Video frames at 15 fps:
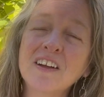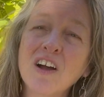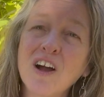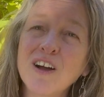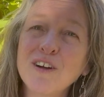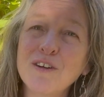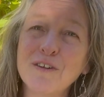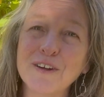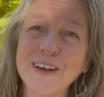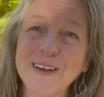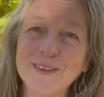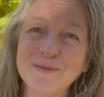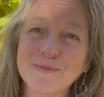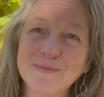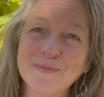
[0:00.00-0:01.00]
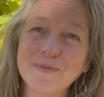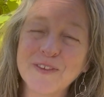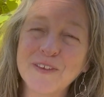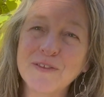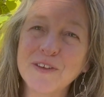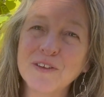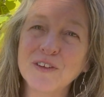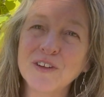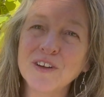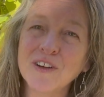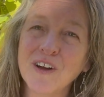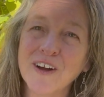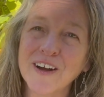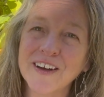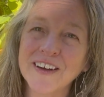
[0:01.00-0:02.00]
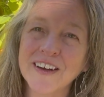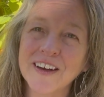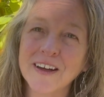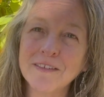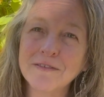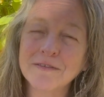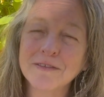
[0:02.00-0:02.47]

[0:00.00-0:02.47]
concrete, if you look hard enough.